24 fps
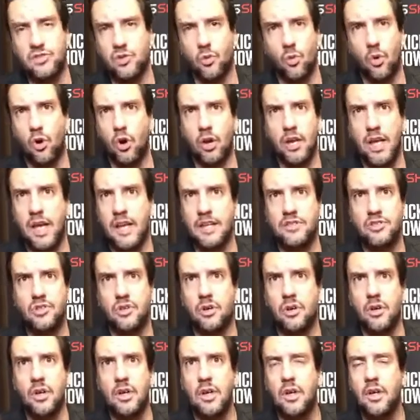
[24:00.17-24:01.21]
is the wrong
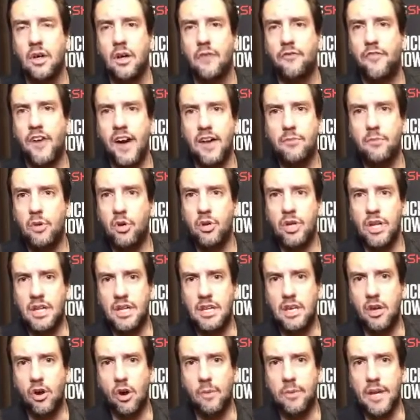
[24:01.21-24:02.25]
answer. Five million a year.